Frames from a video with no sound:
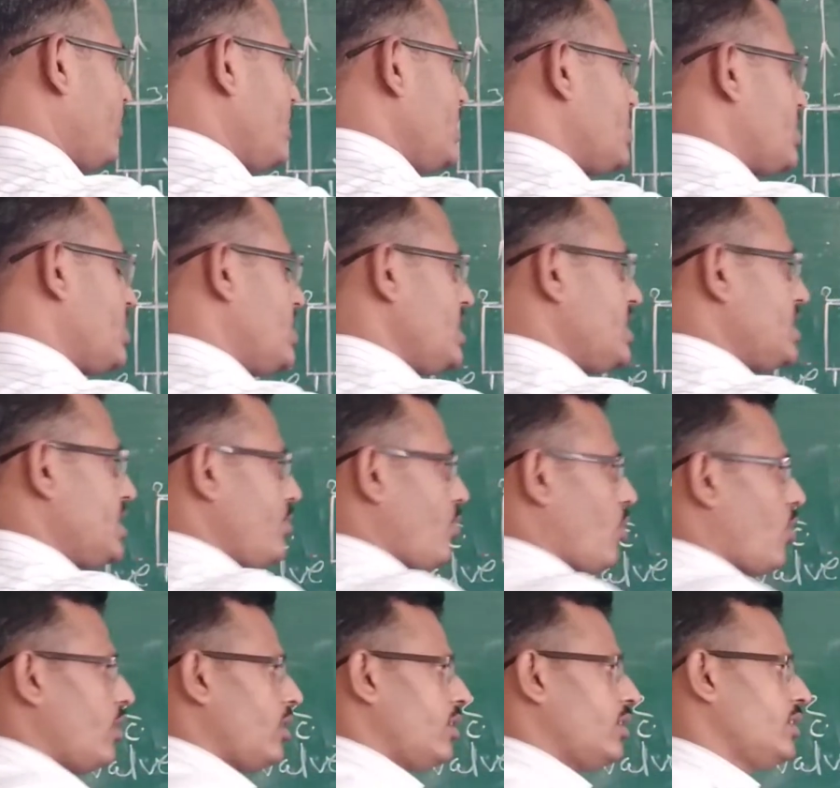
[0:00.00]
this DC
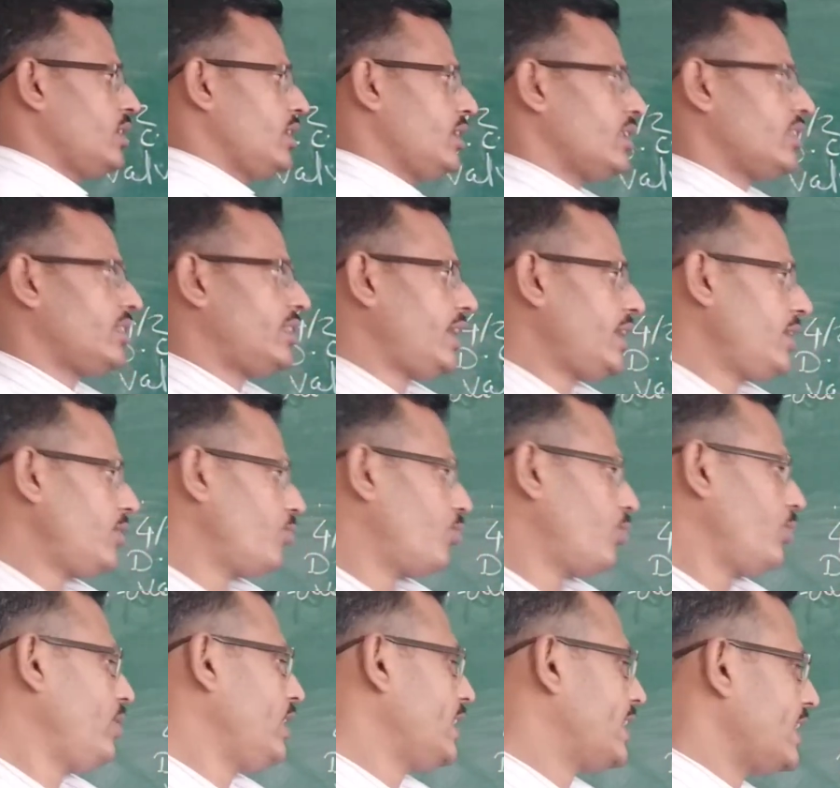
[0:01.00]
on, then
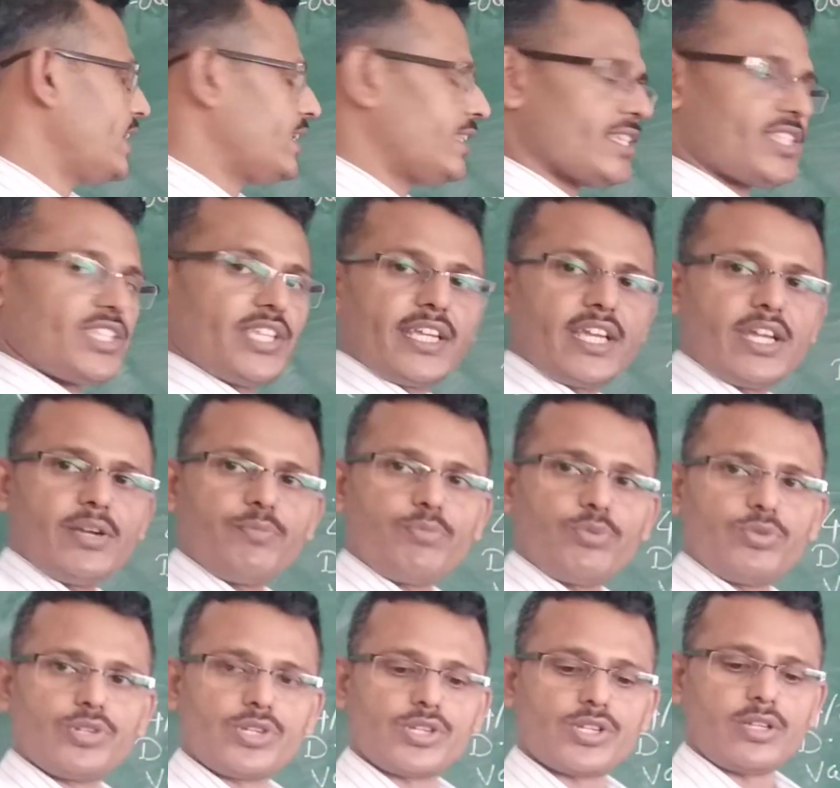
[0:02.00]
we will get the
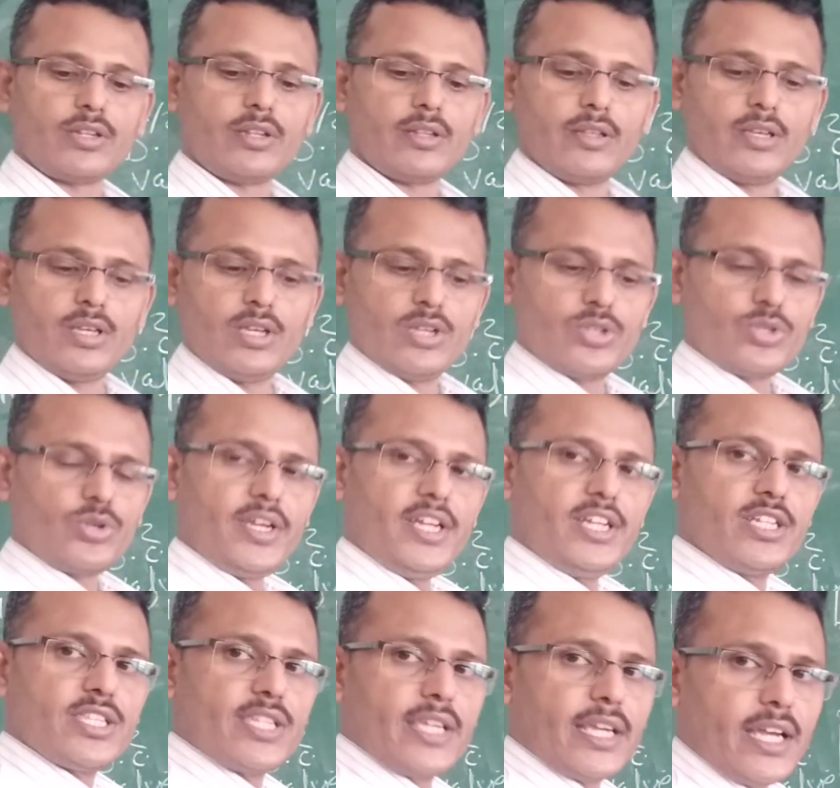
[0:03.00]
second position. So
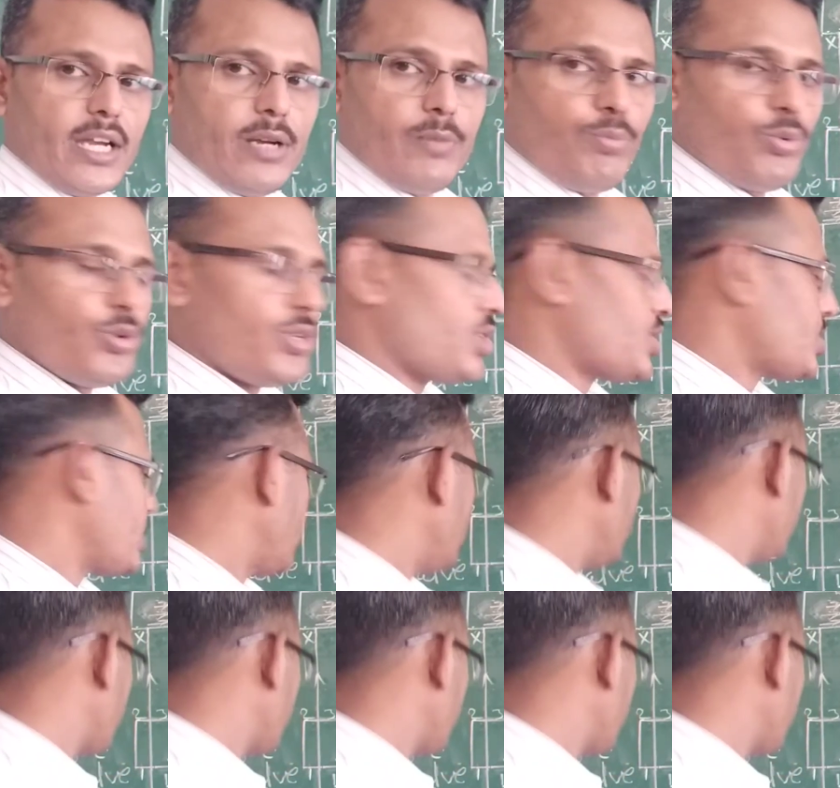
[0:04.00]
in second position,